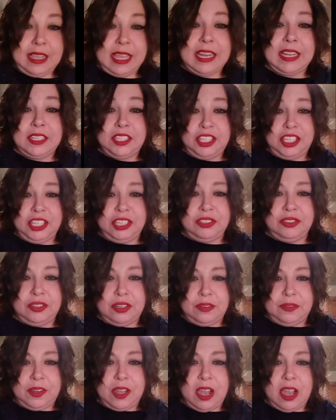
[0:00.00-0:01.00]
And as children
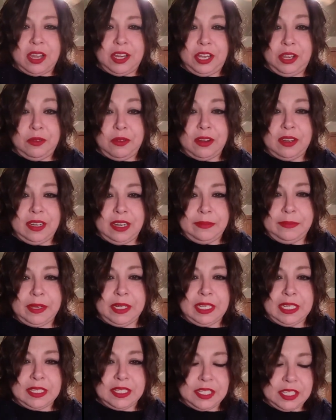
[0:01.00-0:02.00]
of God, you are
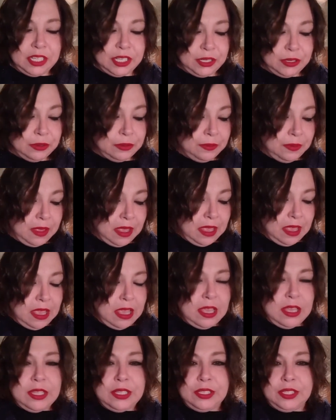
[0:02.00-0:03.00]
limitless too.
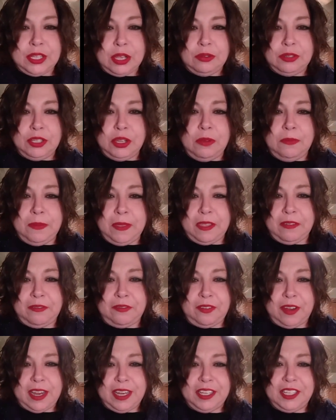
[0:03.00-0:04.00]
So don't be
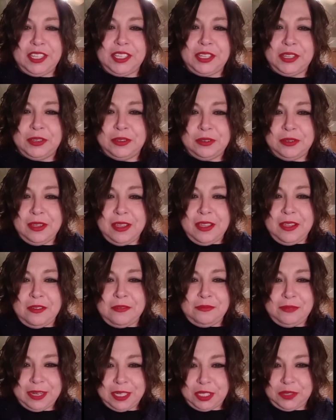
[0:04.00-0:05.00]
afraid to
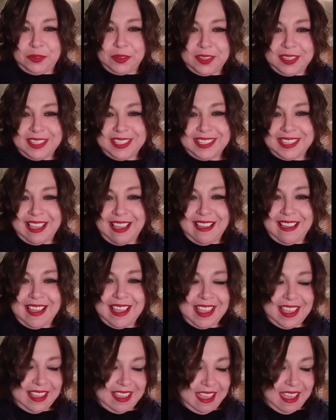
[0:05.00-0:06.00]
reach for the
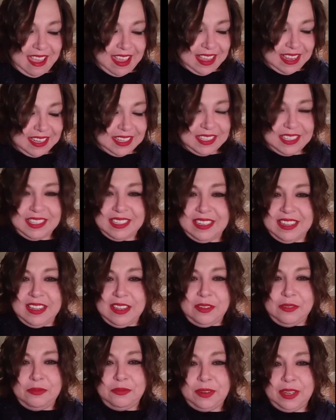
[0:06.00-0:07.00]
sky and
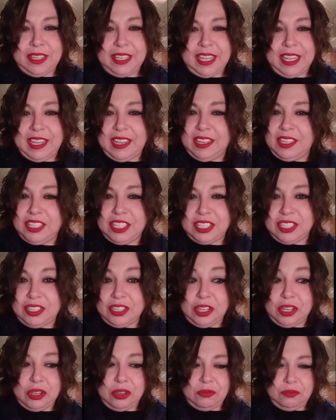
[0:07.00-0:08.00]
really just
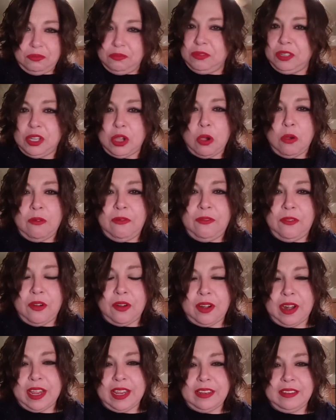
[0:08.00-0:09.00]
go
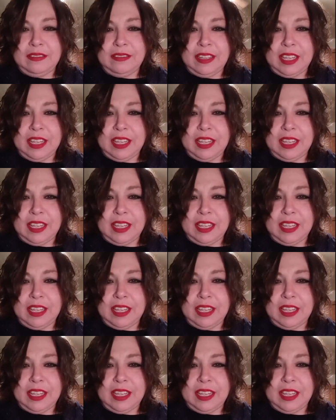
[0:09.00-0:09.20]
for it.